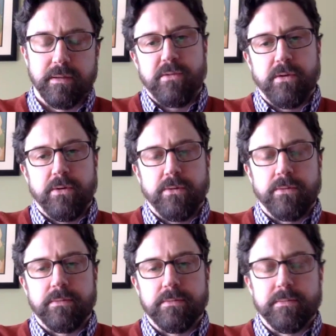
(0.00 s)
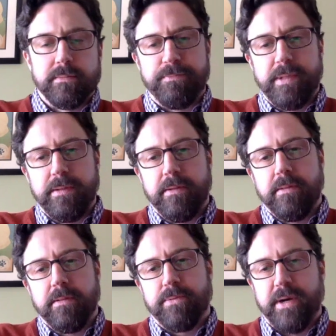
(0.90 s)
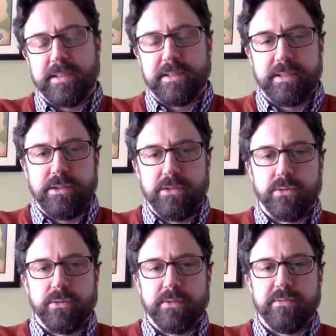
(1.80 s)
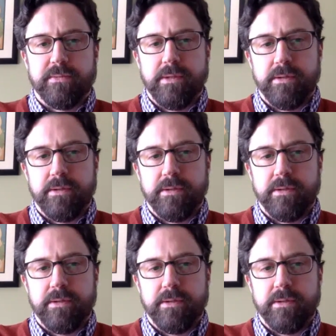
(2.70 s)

So in the process, you sort of,